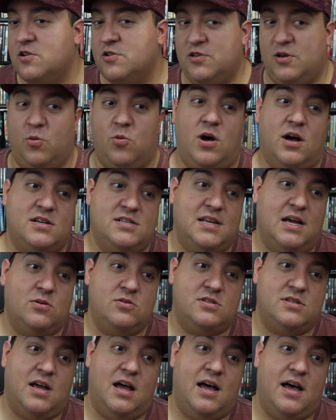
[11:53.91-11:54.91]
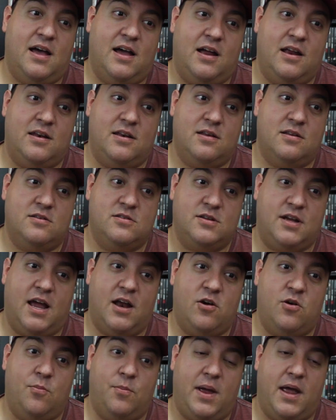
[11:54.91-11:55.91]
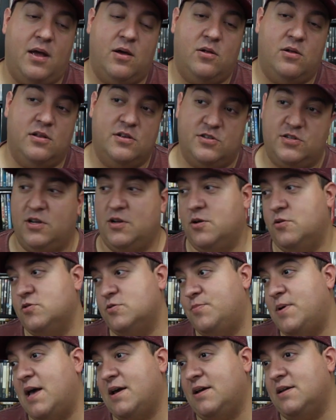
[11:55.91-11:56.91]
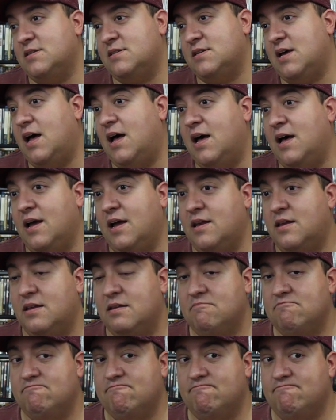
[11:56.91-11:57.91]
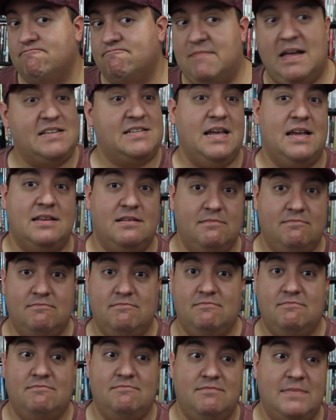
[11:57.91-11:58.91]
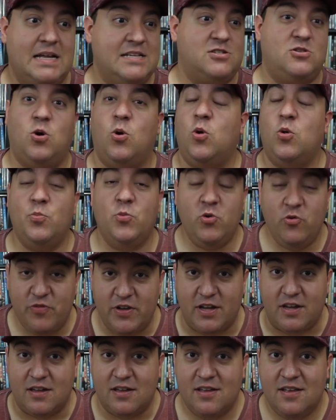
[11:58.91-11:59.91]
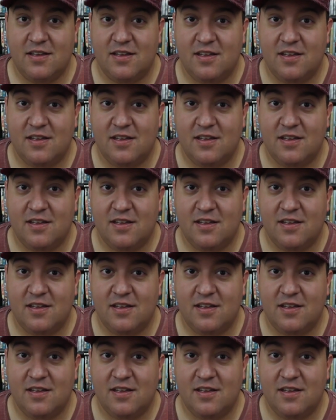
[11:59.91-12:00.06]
She walks outside to get her mail and she goes back inside. That's it. That's the whole movie.